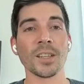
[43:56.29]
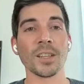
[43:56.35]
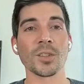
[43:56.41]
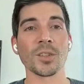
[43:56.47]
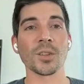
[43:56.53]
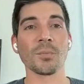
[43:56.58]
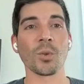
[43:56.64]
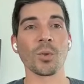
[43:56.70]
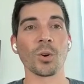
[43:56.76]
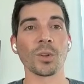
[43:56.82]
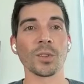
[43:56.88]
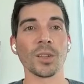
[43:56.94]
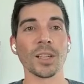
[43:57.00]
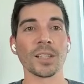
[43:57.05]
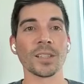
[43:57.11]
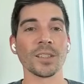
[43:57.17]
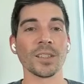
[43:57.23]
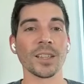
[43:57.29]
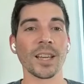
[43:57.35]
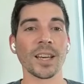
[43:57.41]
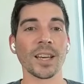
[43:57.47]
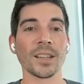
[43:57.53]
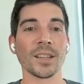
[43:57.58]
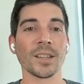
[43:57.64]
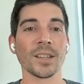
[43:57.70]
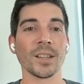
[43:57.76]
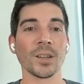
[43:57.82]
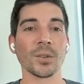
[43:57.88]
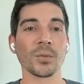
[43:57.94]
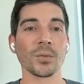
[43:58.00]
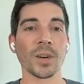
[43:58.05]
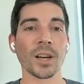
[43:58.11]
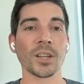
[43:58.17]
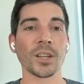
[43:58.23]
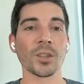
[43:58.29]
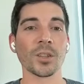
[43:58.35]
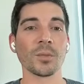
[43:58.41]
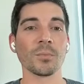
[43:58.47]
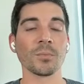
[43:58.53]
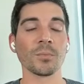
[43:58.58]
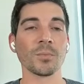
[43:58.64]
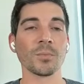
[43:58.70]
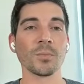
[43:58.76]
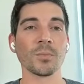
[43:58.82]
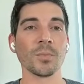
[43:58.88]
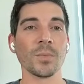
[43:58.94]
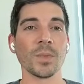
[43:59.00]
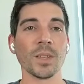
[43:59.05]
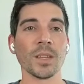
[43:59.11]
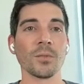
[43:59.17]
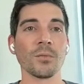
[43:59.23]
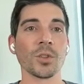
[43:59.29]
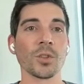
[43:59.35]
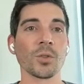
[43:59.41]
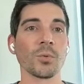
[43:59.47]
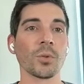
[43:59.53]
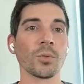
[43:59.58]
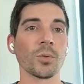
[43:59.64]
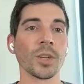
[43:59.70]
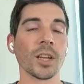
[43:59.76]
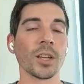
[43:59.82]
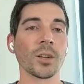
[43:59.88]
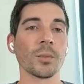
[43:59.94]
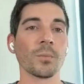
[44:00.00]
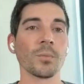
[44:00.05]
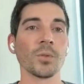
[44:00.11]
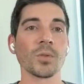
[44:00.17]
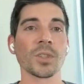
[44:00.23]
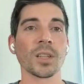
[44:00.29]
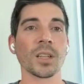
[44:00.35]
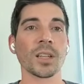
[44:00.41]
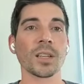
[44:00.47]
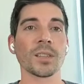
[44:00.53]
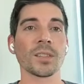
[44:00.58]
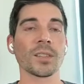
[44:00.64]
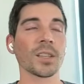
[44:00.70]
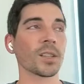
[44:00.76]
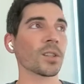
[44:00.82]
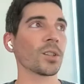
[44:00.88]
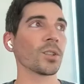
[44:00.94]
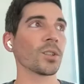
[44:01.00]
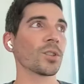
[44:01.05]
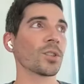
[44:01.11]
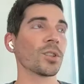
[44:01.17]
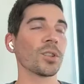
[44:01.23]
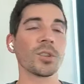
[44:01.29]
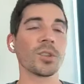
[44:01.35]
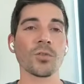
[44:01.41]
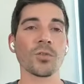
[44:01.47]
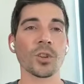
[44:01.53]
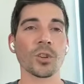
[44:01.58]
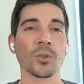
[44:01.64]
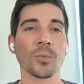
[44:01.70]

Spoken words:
is it more likely that a random individual would end up using that technology to destroy